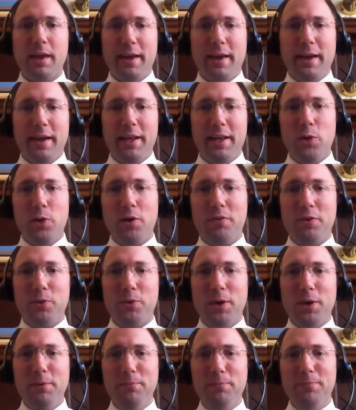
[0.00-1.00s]
Hello,
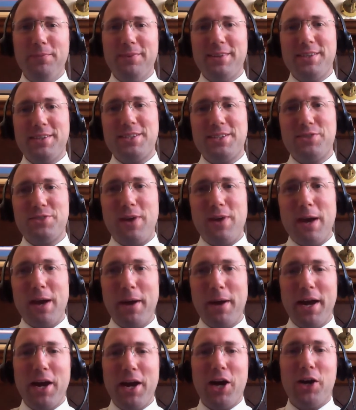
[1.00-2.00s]
everyone. This is
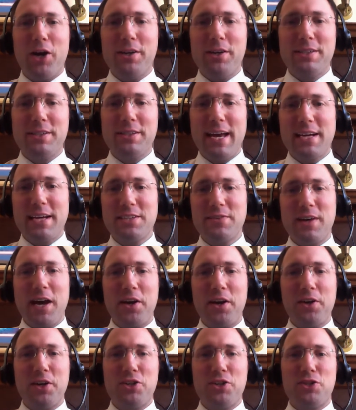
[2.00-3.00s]
Rabbi Ari Saks of
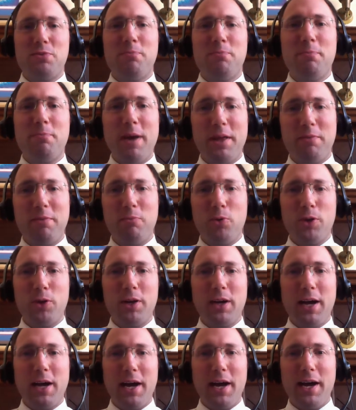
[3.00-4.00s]
Congregation Beth
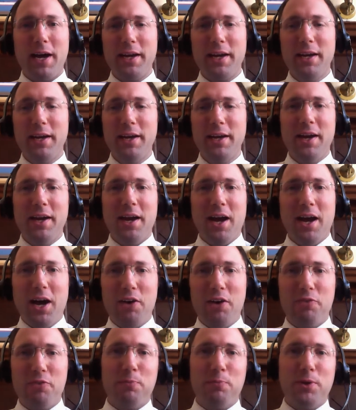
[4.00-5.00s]
Mordechai
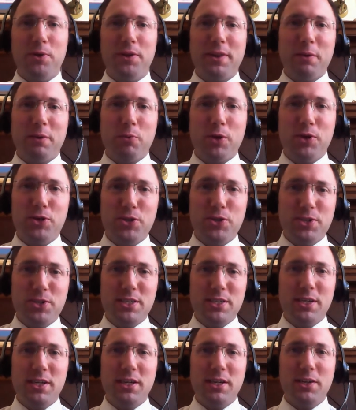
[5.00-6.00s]
uh, from Perth Amboy, New
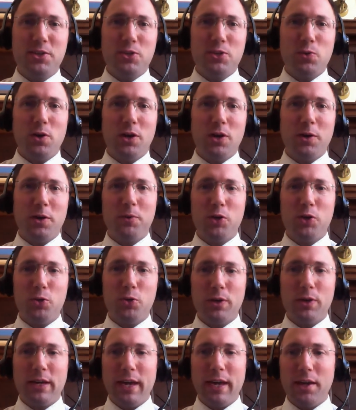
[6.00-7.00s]
Jersey, here to welcome
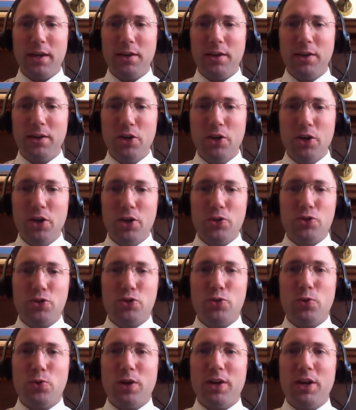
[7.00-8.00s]
you again
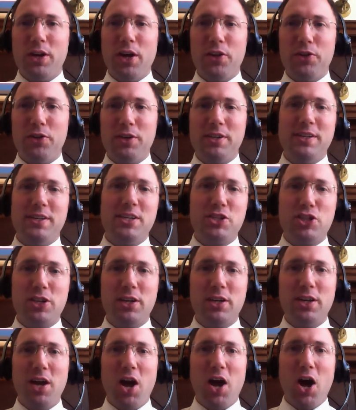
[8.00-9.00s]
to another
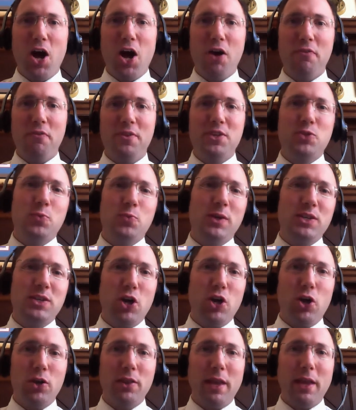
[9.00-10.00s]
edition of this
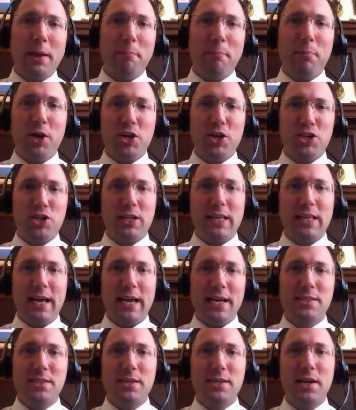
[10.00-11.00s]
week's online Parsha
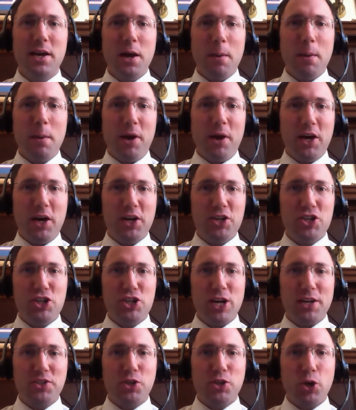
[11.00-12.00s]
class,
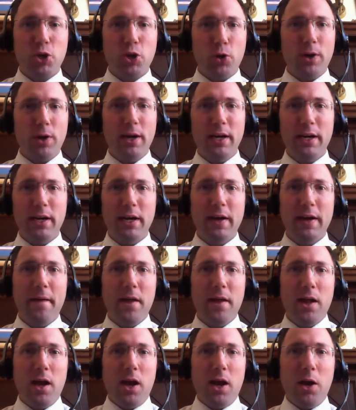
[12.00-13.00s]
Parshat Korach.
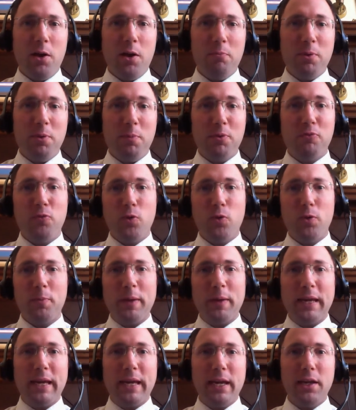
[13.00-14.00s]
Uh, but before we
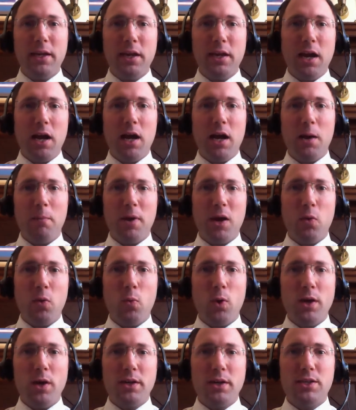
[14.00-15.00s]
begin, um, I
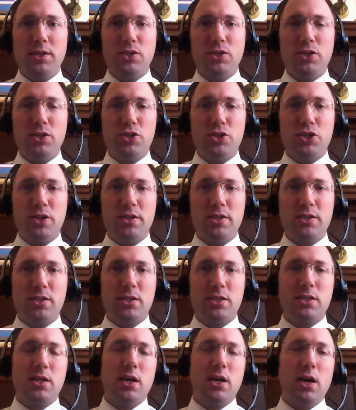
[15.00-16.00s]
wanted to
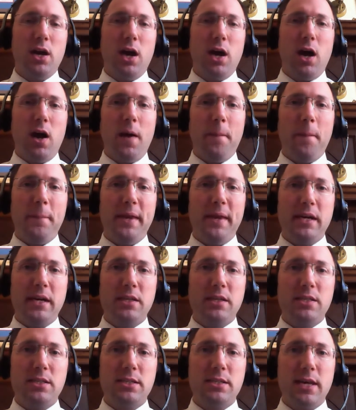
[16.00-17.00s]
just um,
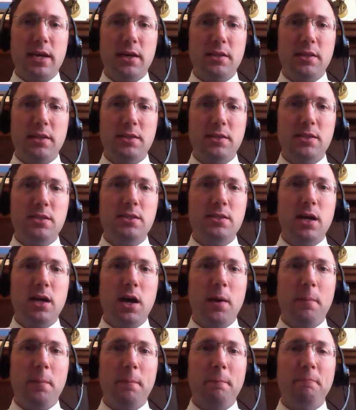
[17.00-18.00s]
extend
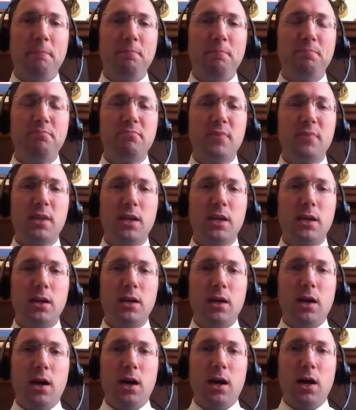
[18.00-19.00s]
um,
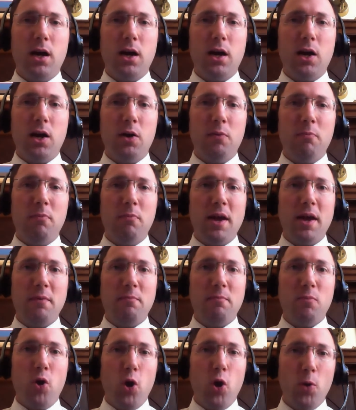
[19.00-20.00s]
uh, my
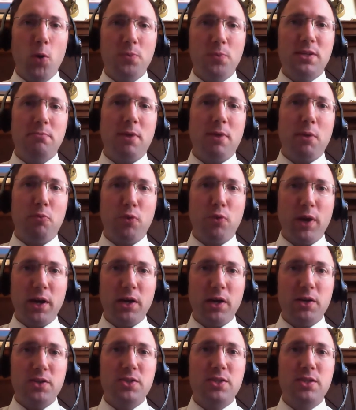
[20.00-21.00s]
hopes and my
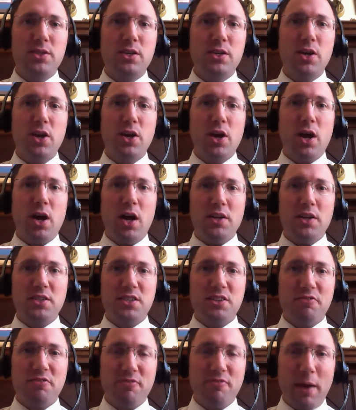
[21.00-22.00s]
prayers uh,
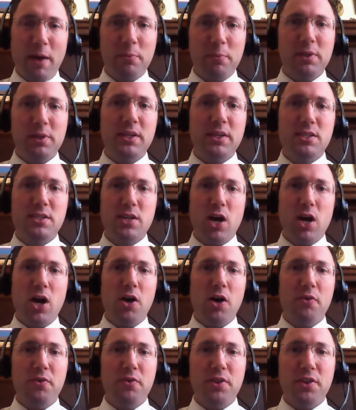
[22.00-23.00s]
to the families
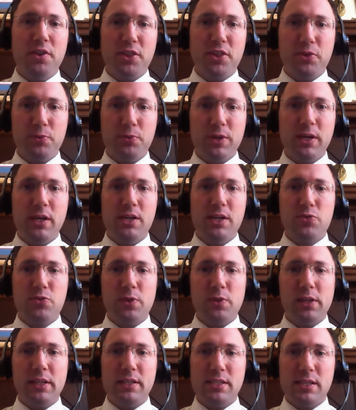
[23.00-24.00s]
of the three
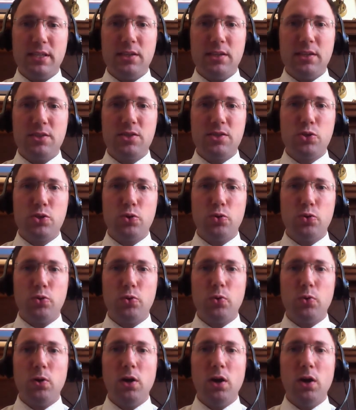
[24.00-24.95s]
Israeli teens who